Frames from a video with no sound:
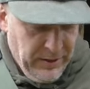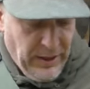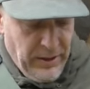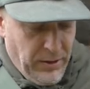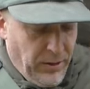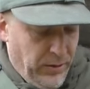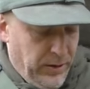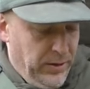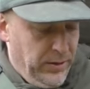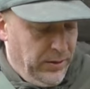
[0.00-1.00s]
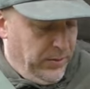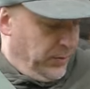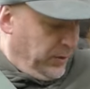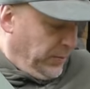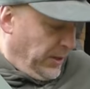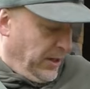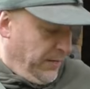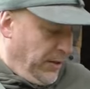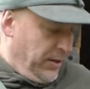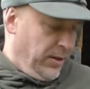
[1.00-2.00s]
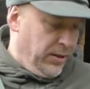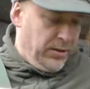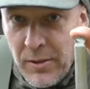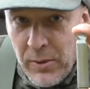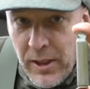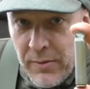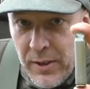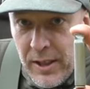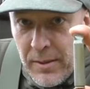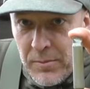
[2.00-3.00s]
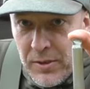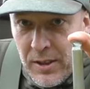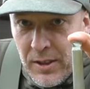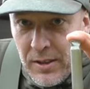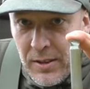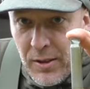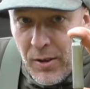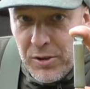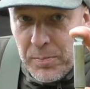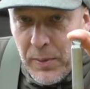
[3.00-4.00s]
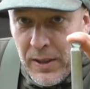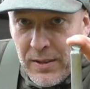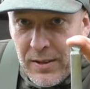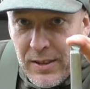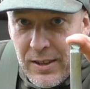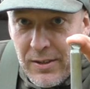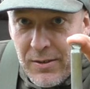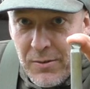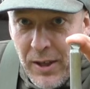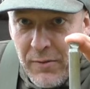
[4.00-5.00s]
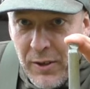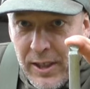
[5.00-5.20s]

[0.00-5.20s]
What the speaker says: getting colder. Would you believe it or not? Then we have an empty or spent rifle